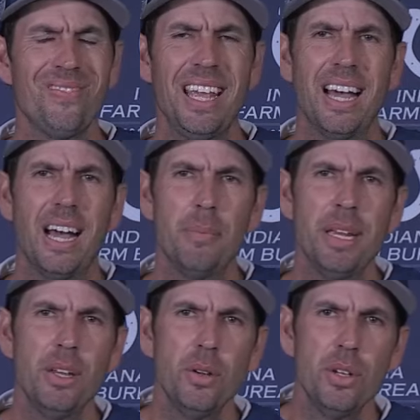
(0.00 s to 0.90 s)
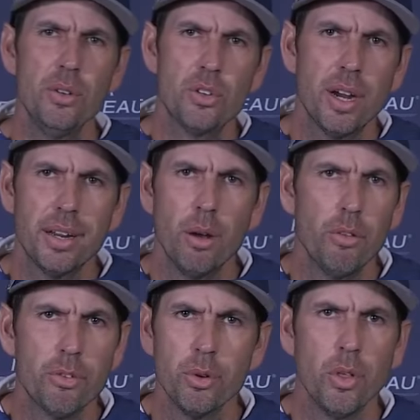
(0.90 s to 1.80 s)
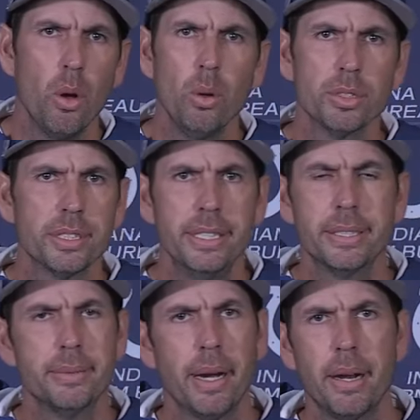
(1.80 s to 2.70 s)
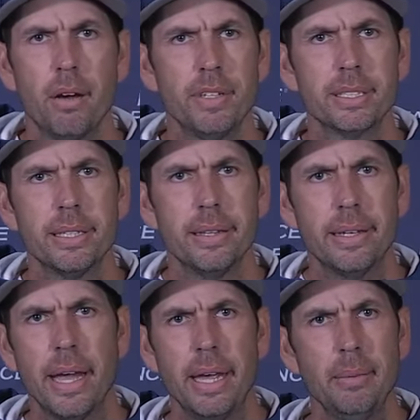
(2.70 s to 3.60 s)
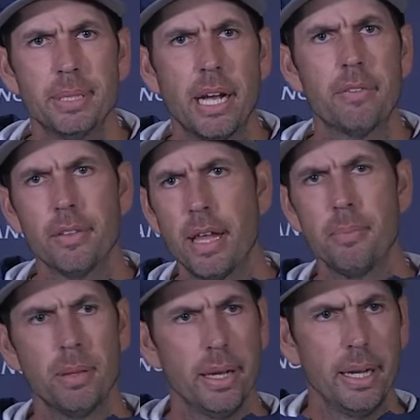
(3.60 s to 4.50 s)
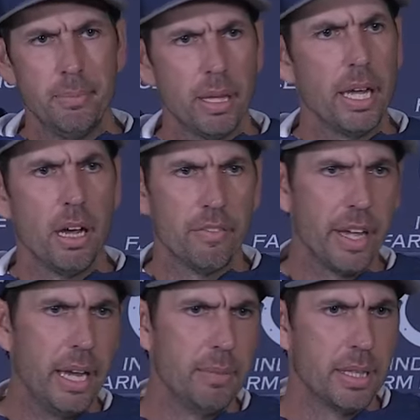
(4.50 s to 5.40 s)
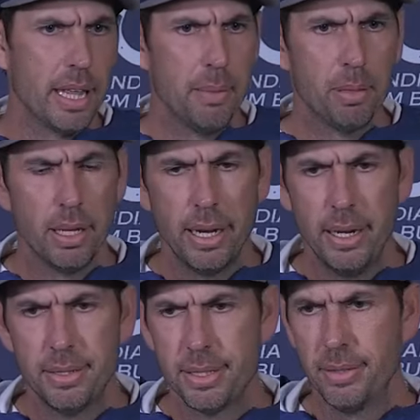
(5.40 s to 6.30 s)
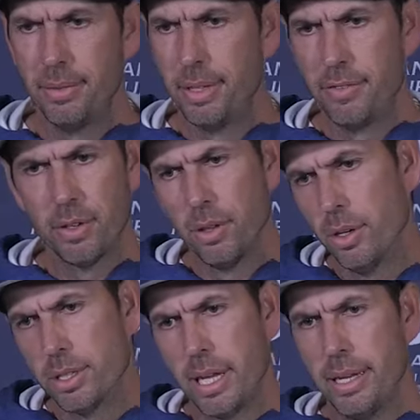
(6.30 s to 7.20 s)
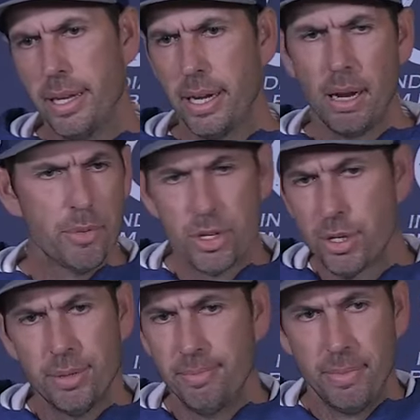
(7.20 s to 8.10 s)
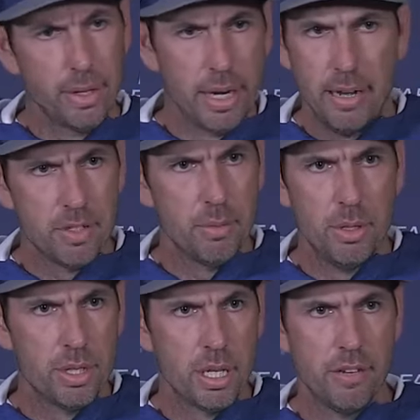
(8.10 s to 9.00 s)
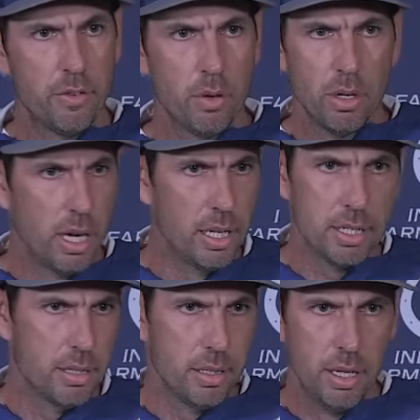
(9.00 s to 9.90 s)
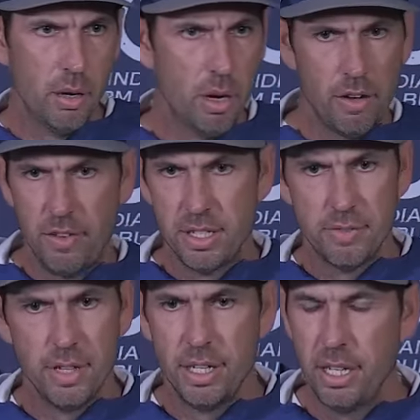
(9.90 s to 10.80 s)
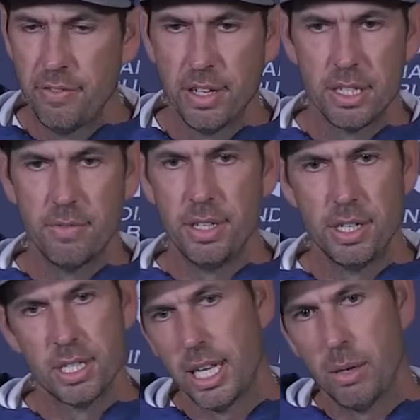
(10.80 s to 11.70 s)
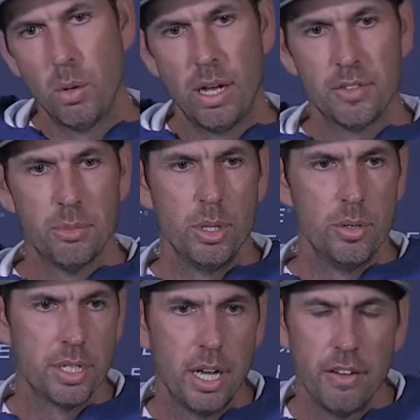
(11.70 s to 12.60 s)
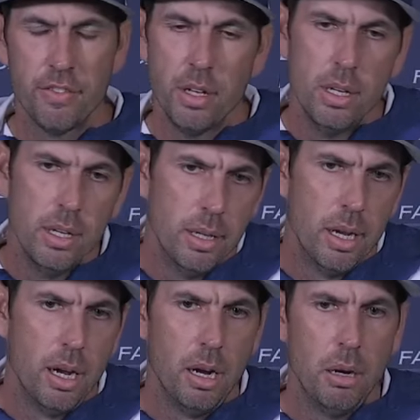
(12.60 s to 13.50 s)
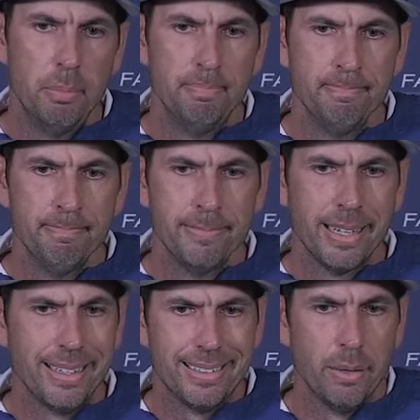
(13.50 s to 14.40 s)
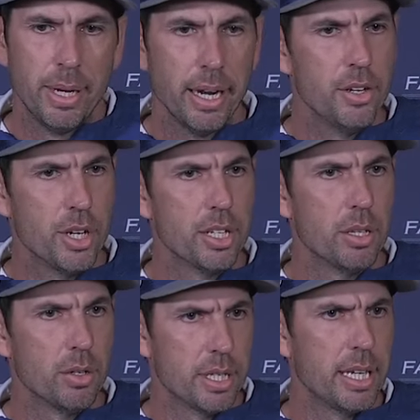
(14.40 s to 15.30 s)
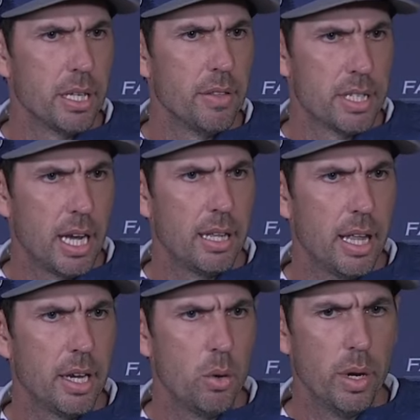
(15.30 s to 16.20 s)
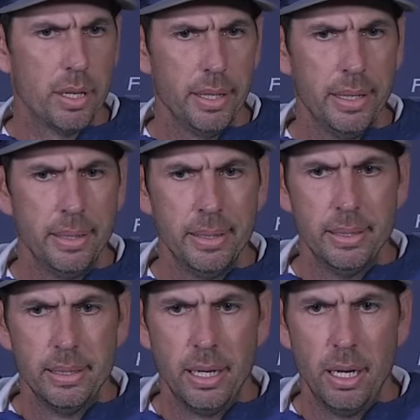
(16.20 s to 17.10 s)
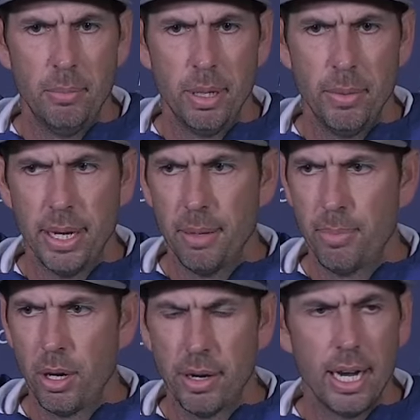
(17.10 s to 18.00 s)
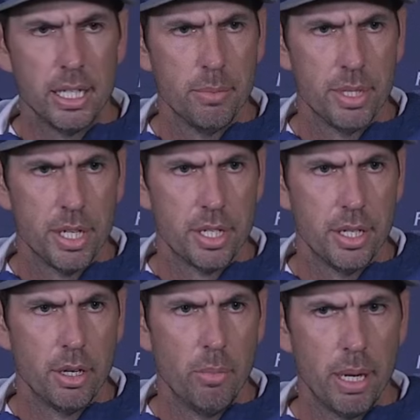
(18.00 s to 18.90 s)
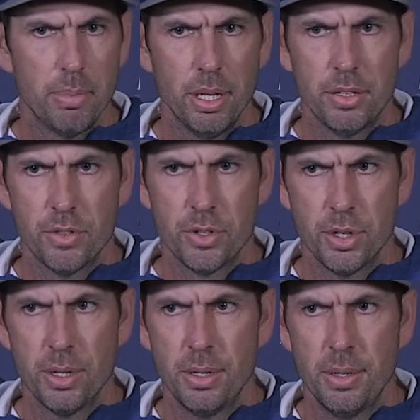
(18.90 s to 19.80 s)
Yeah, I mean, you try to go through the whole season, right? Obviously, the games after they played, playoff games that they played, different looks they did. I'm sure they're going to have some new stuff for us, you know, offensively and defensively, just like we'll have some new stuff. Like I said, we got to adjust those things on the sideline quickly, but we got to put our guys in position to go make plays for sure.